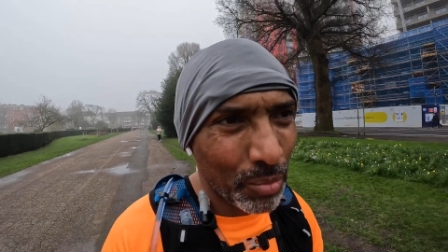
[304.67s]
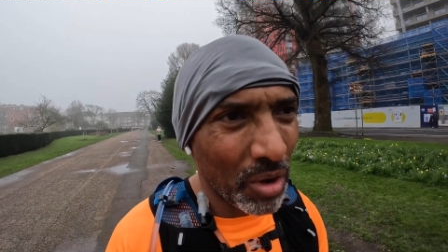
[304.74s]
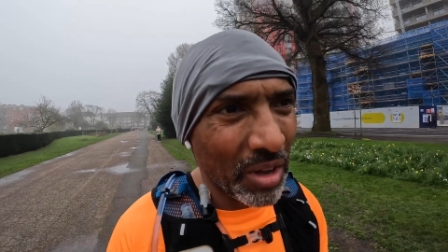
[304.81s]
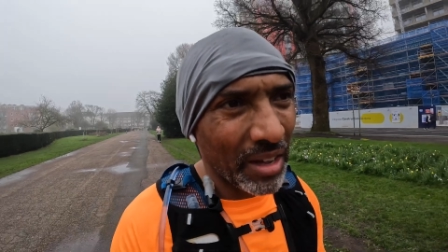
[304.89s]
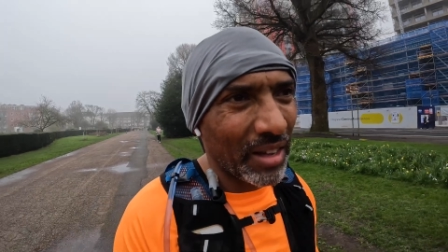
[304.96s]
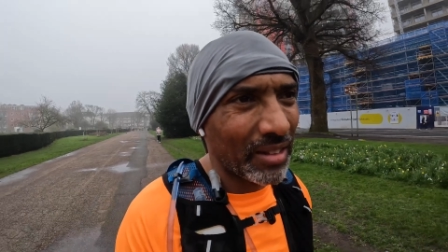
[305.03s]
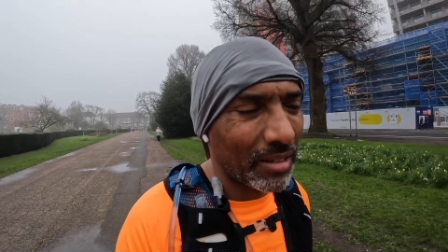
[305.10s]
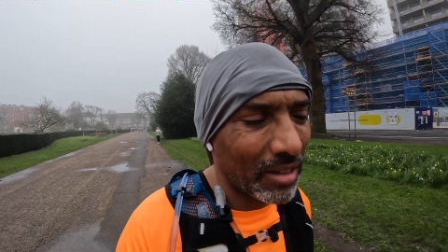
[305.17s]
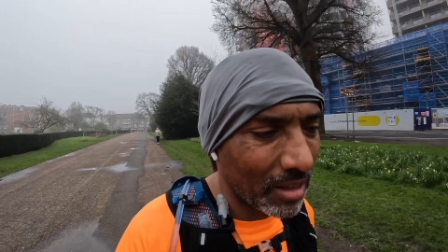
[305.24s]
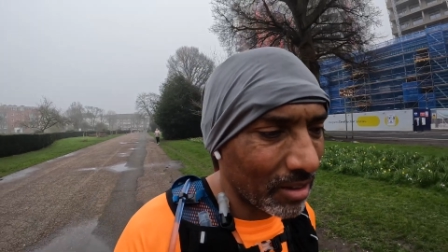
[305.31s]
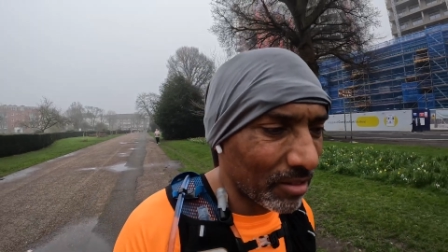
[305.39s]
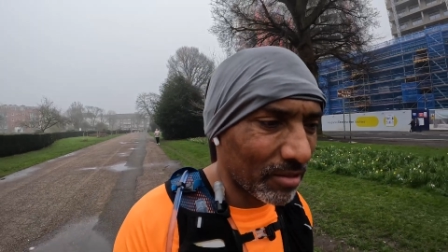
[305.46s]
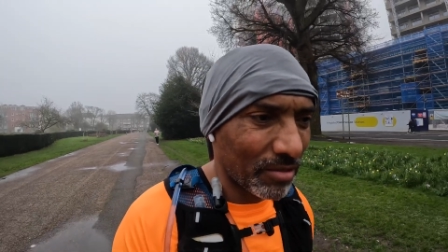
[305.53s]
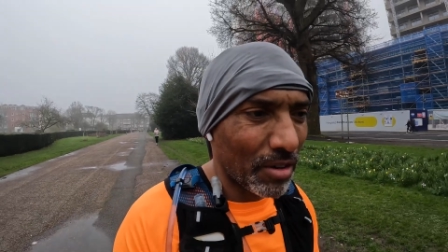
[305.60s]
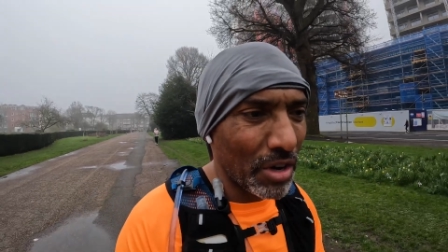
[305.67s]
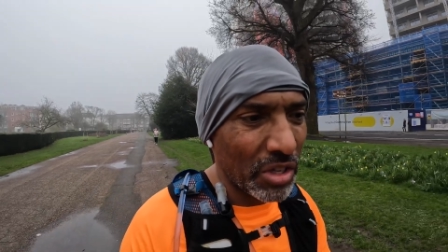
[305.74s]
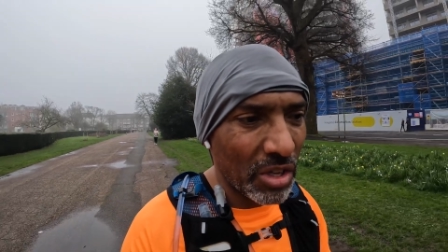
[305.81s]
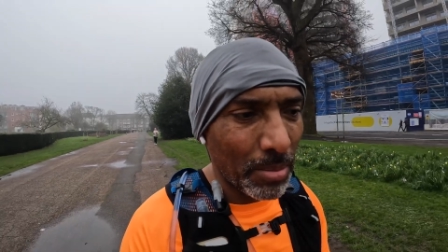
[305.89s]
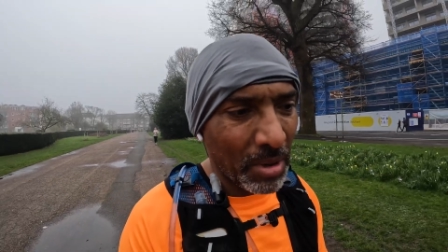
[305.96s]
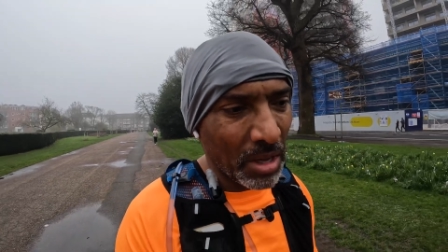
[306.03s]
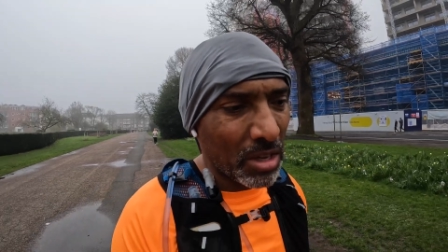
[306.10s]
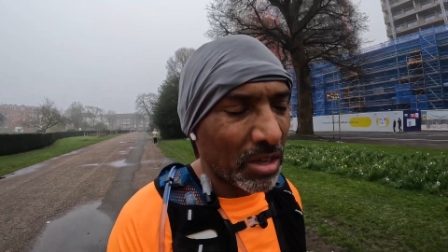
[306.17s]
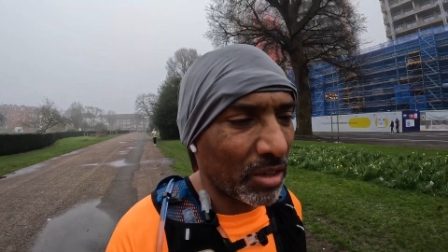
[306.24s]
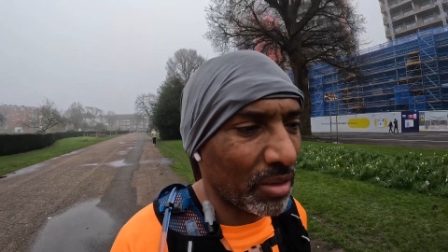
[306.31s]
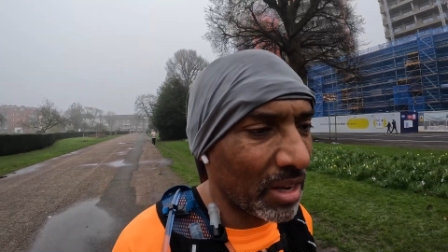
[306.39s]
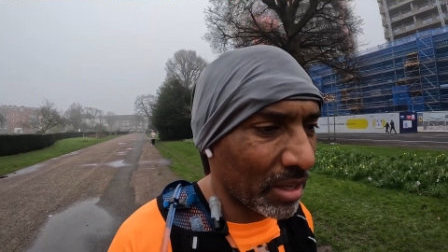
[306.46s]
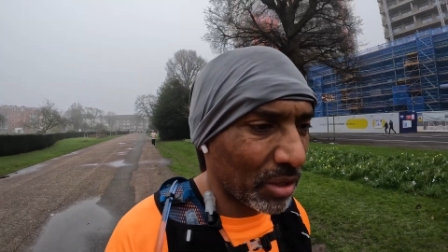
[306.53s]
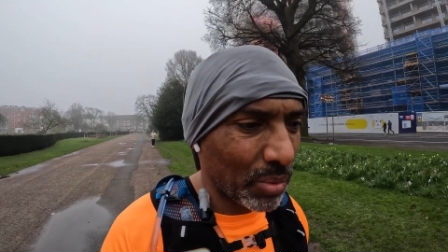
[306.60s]
what runs I'm going to do
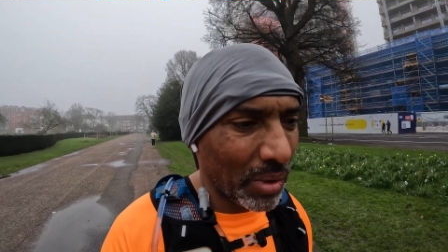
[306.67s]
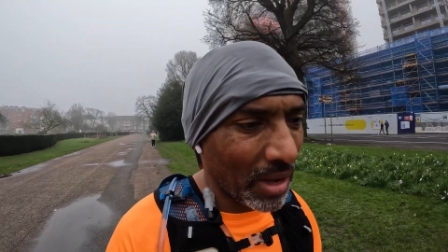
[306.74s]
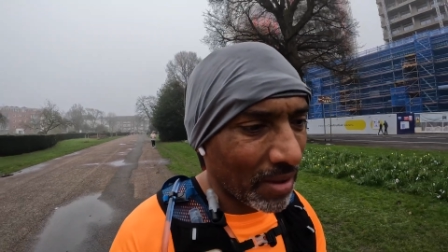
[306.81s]
next week.